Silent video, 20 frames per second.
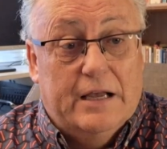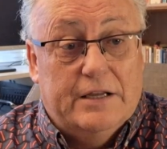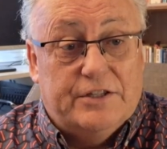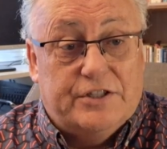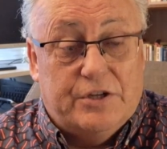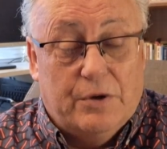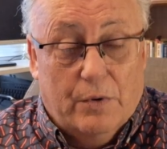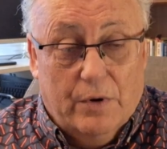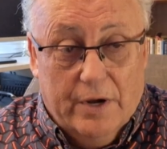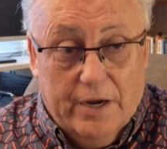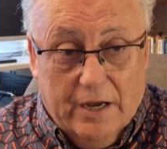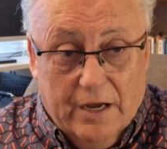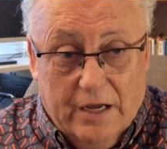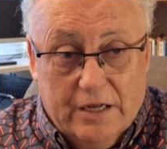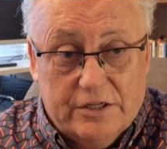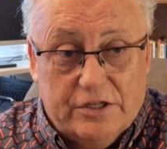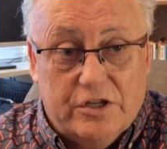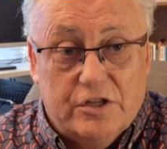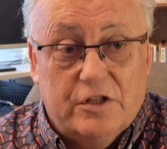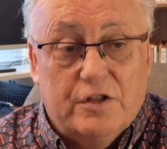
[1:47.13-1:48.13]
So I
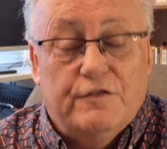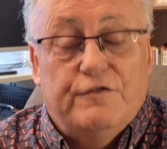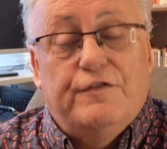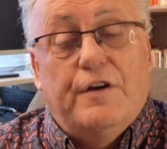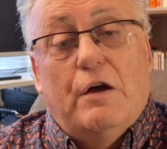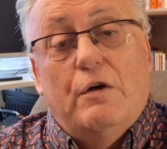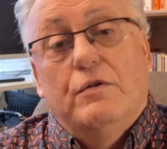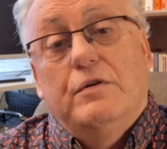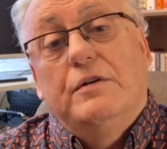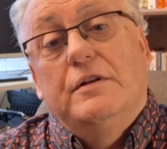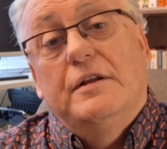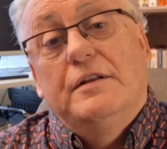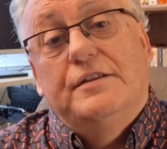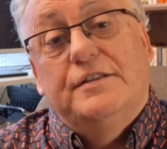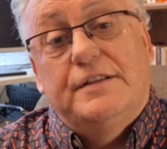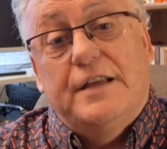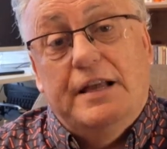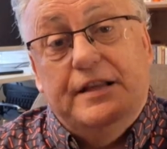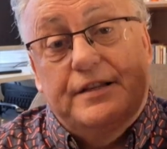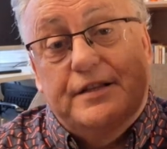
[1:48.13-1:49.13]
answered the phone
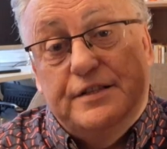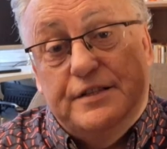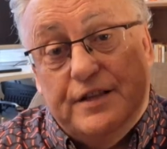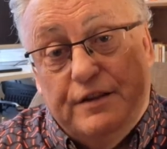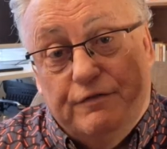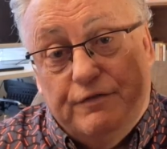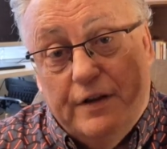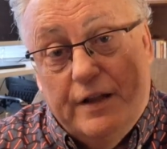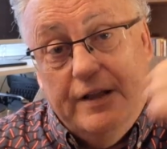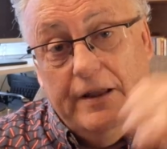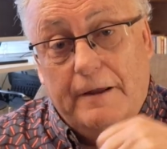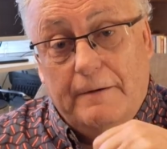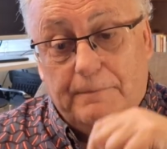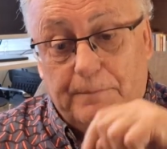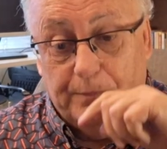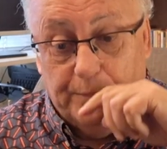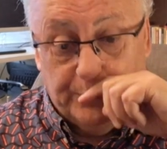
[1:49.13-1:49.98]
tentatively.